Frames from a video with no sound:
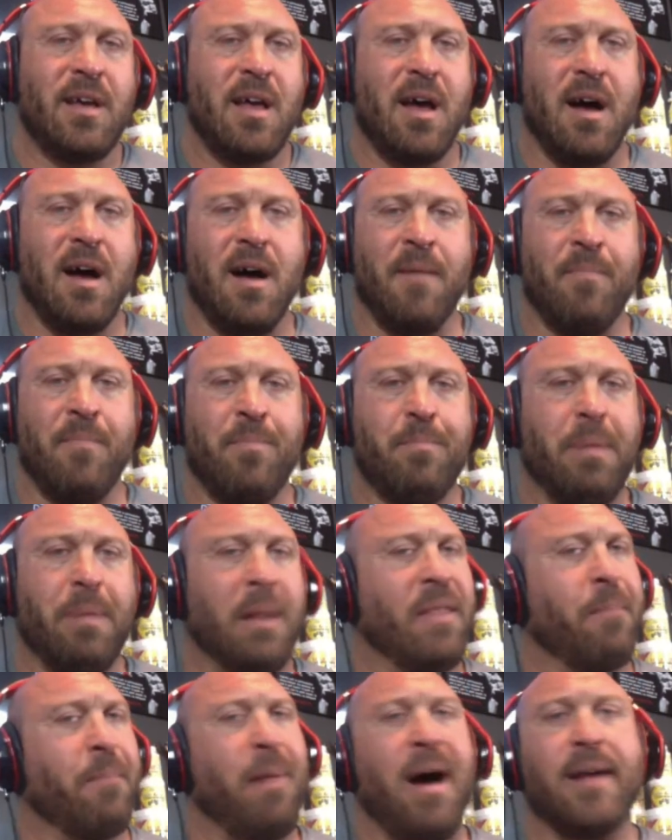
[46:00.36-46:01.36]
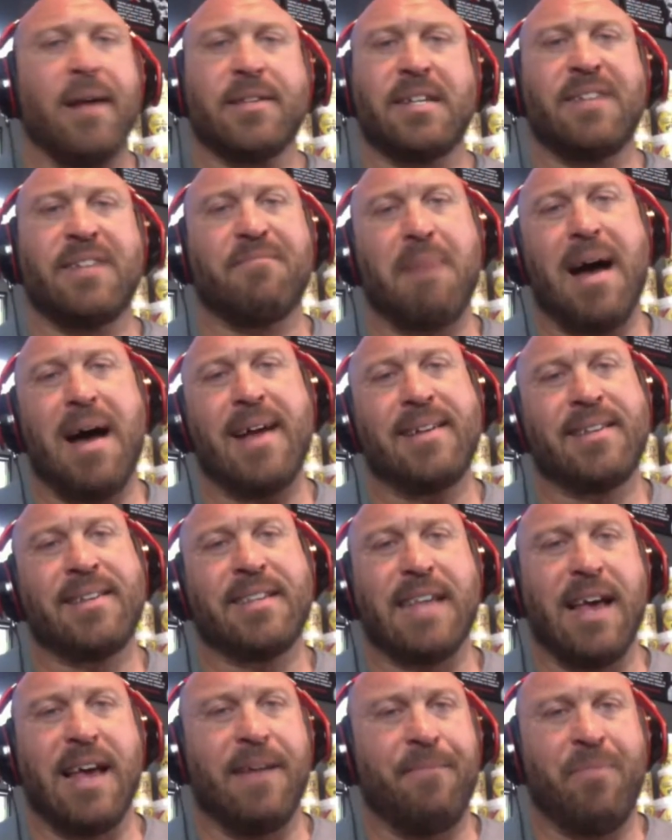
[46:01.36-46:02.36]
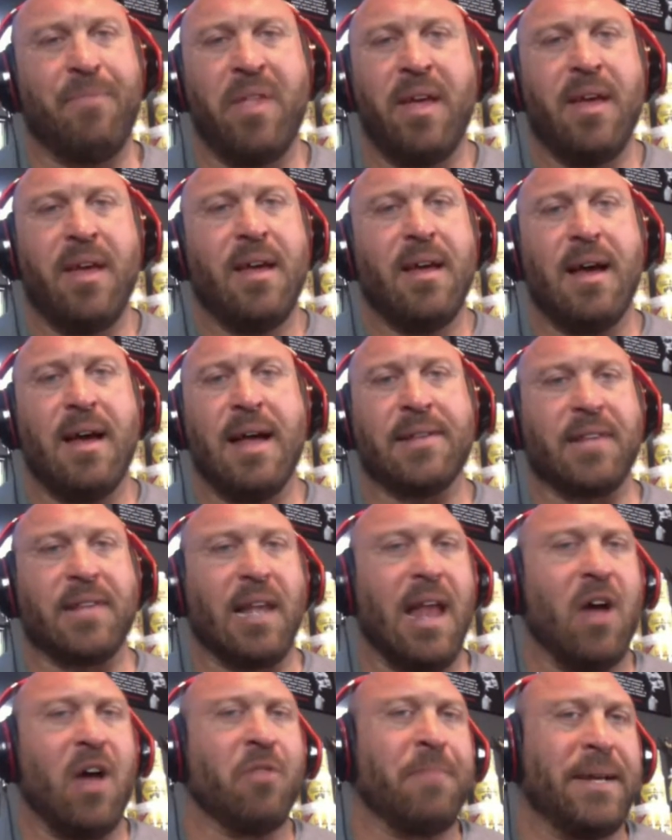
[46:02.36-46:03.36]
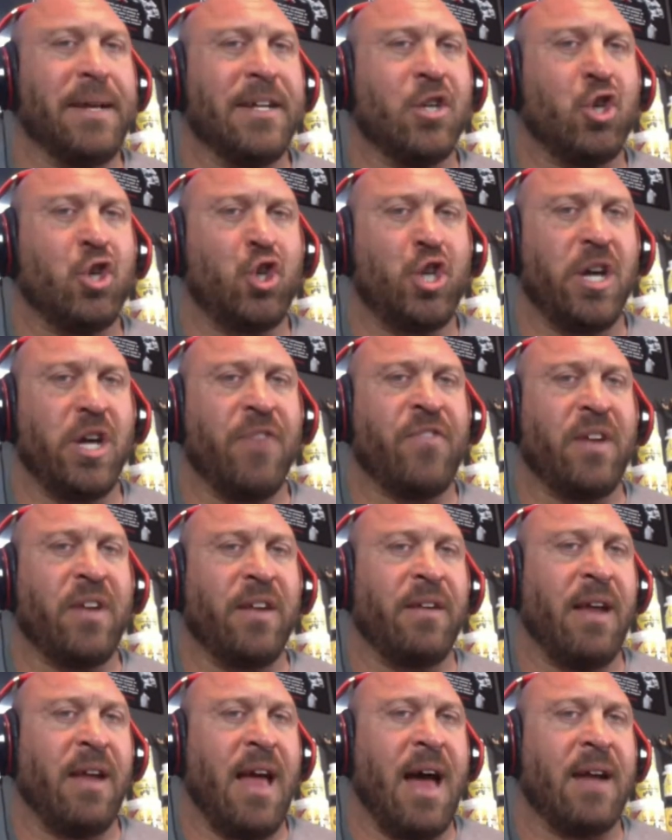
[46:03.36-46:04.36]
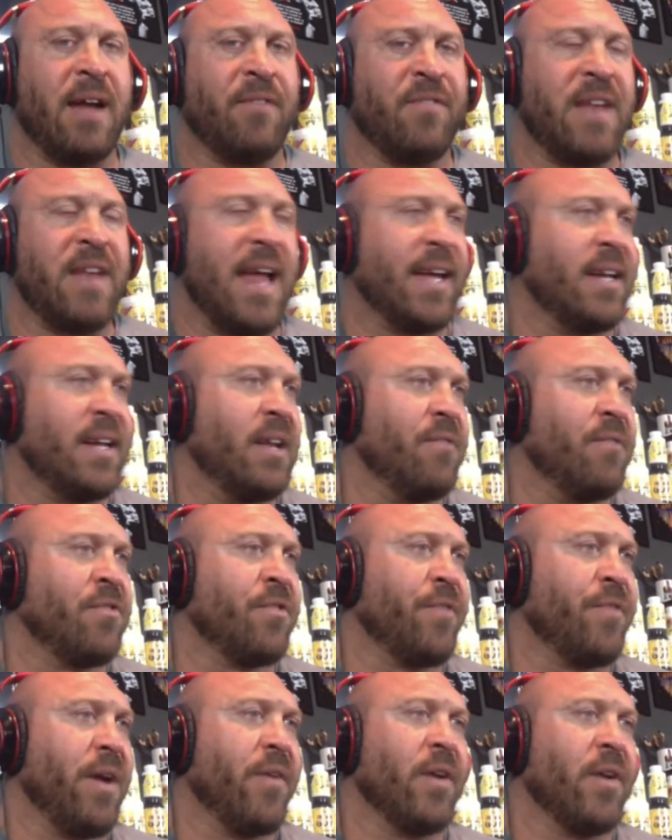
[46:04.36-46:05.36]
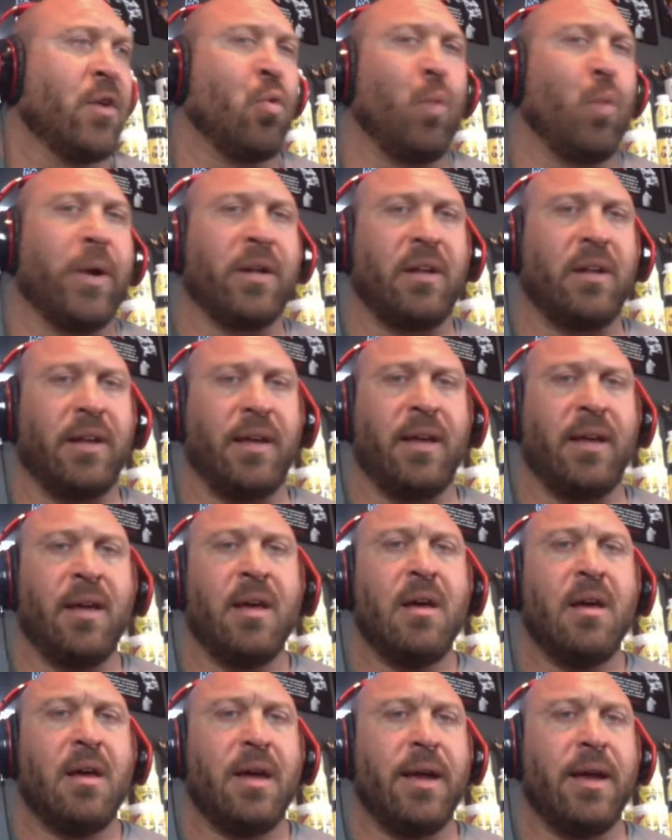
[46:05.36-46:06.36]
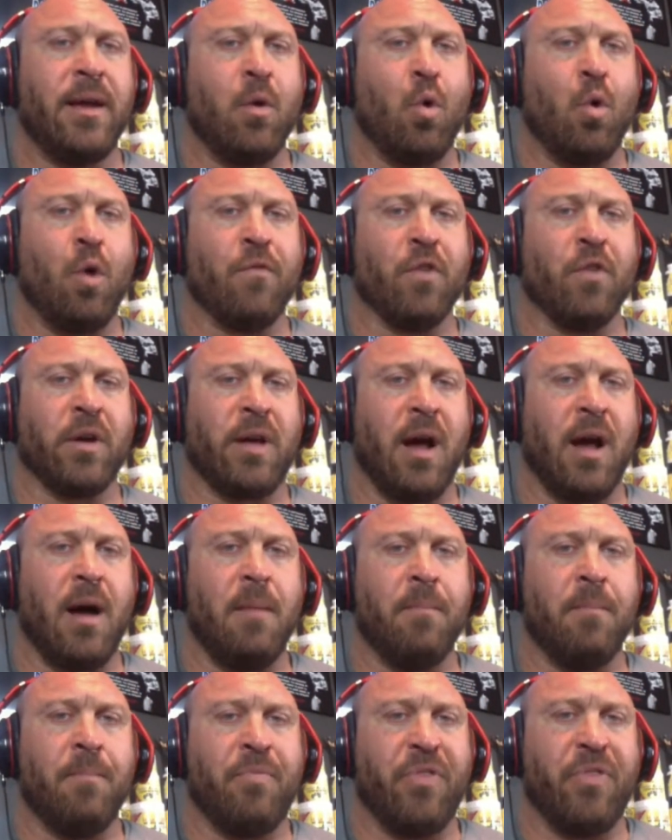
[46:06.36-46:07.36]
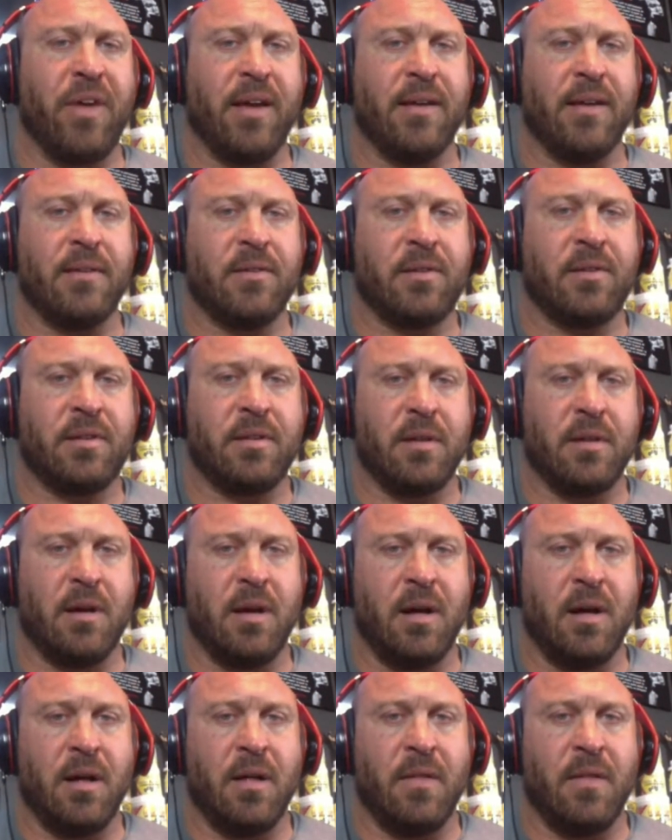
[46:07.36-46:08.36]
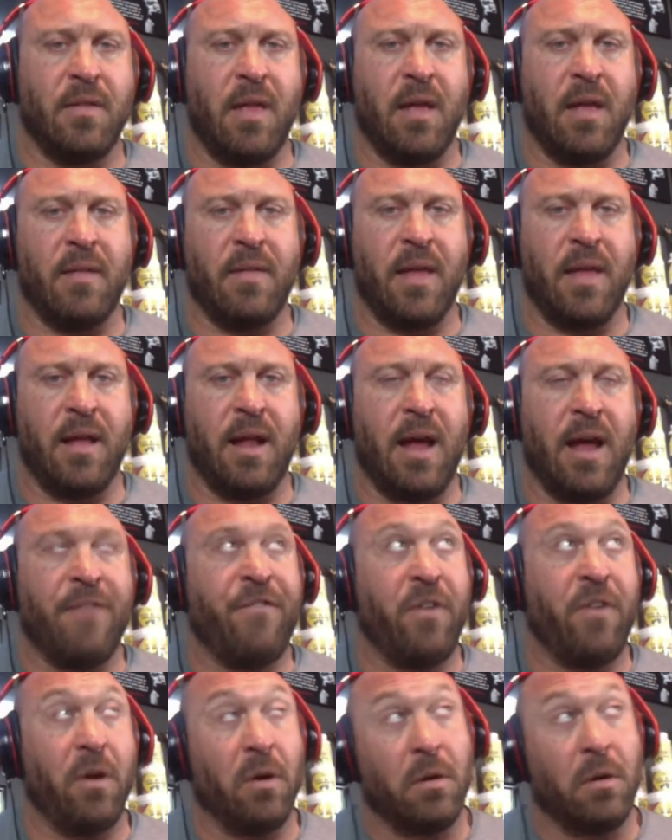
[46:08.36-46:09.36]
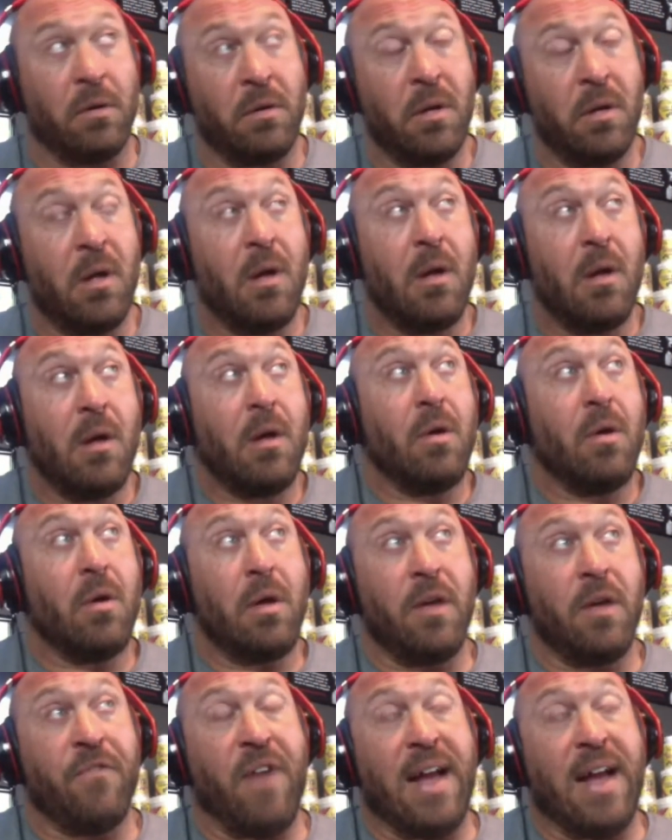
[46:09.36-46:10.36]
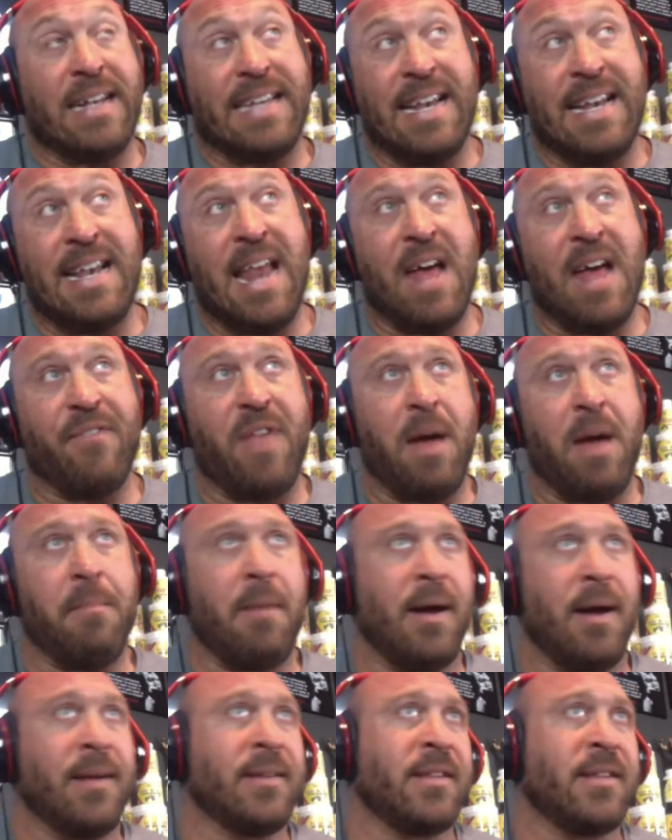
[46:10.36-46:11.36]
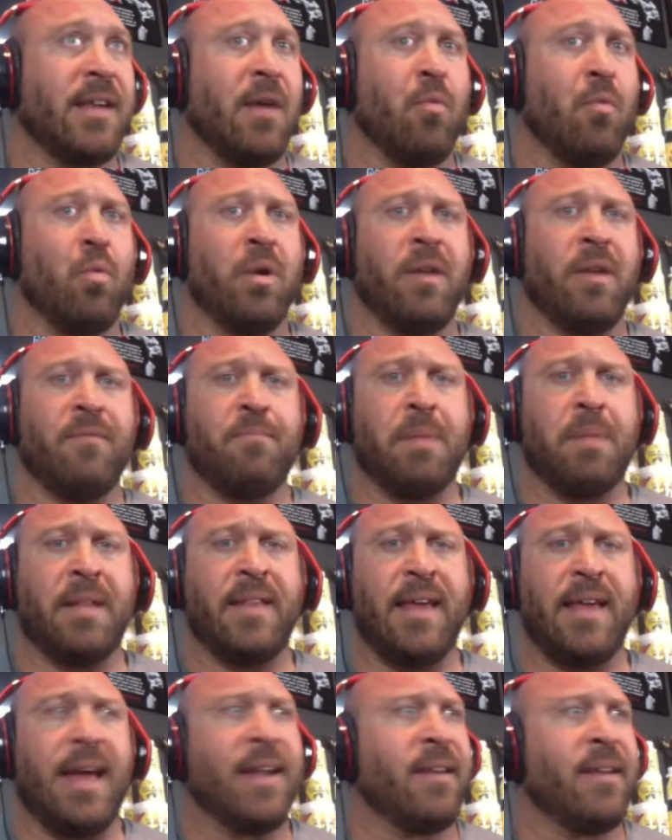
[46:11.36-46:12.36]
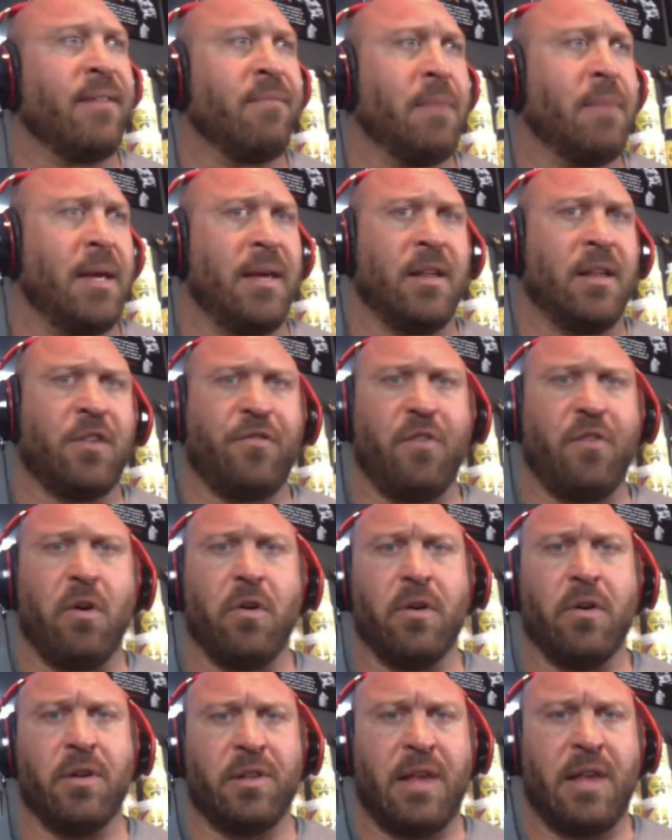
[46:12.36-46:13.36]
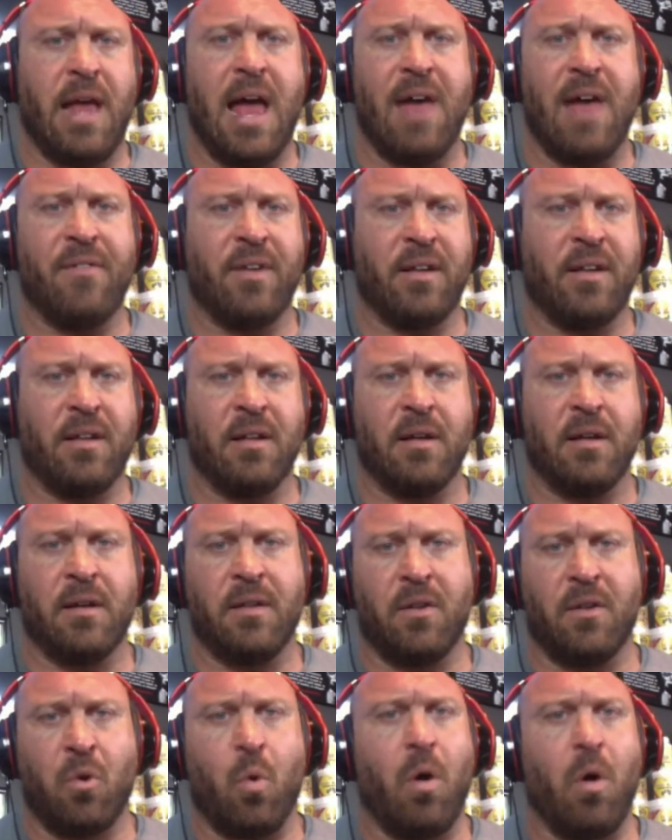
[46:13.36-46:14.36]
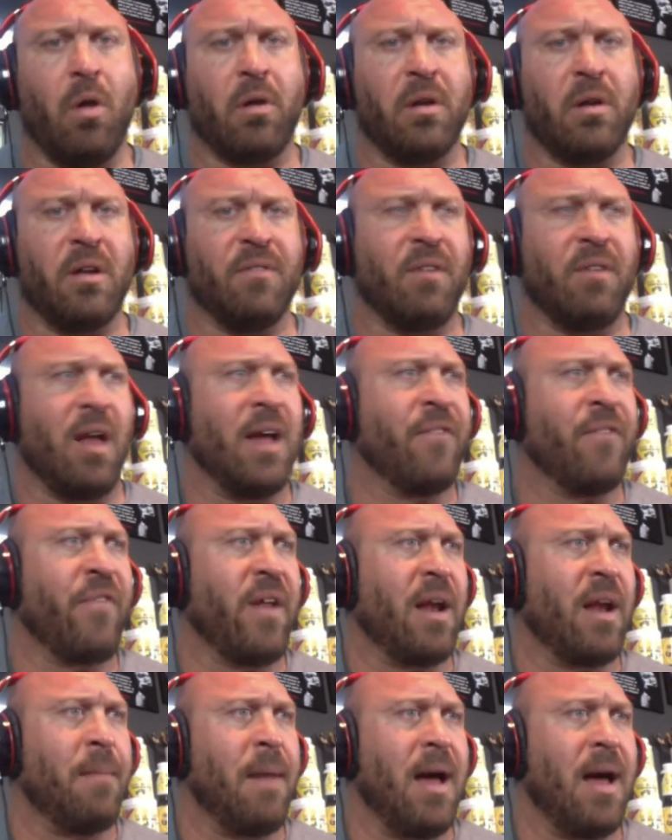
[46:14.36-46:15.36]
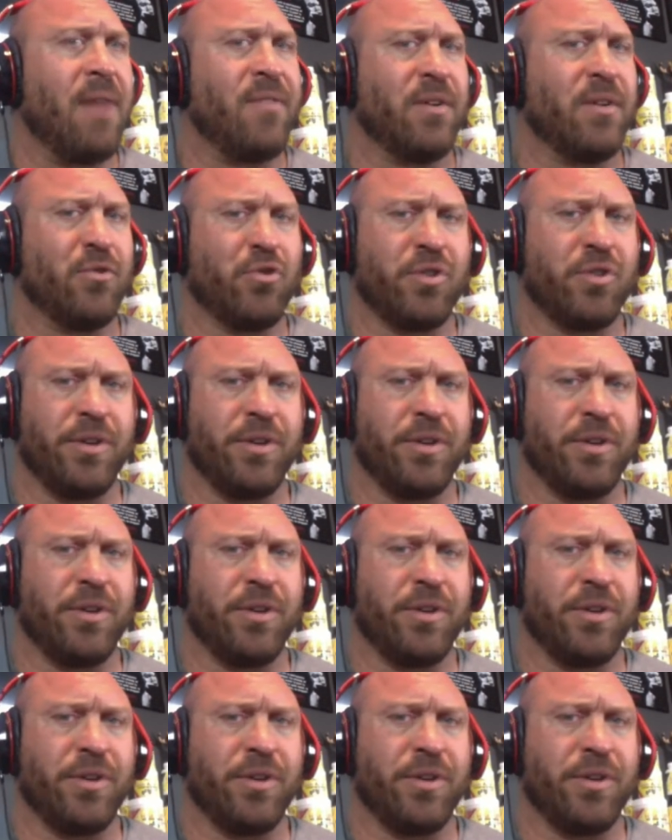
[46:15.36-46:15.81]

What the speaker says: But the positive mindset has allowed me to shift in out of negatives very quickly and overcome things that I feel, if I didn't have that mindset, would have been the end of me as far as having the quality of life that I'm having.